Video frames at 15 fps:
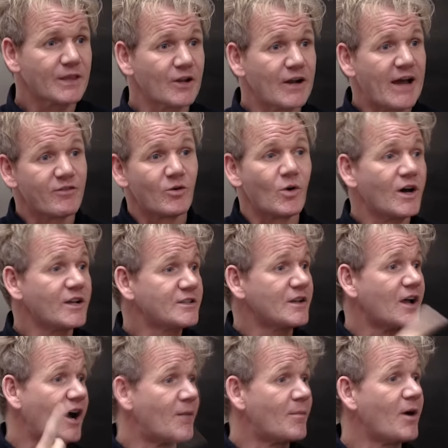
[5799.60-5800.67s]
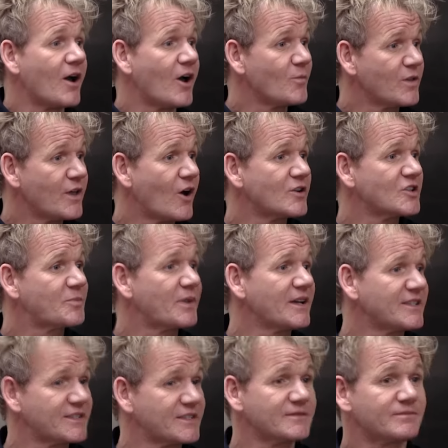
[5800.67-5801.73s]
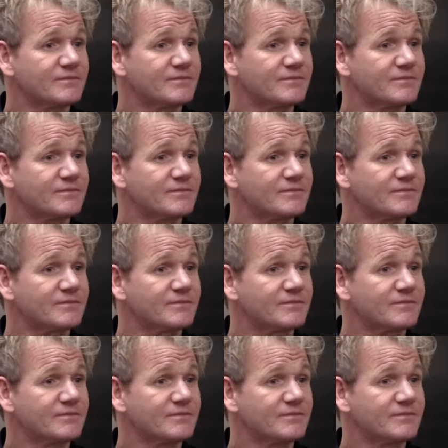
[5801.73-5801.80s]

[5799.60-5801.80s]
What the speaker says: Can I have a word on my own with the owners, please?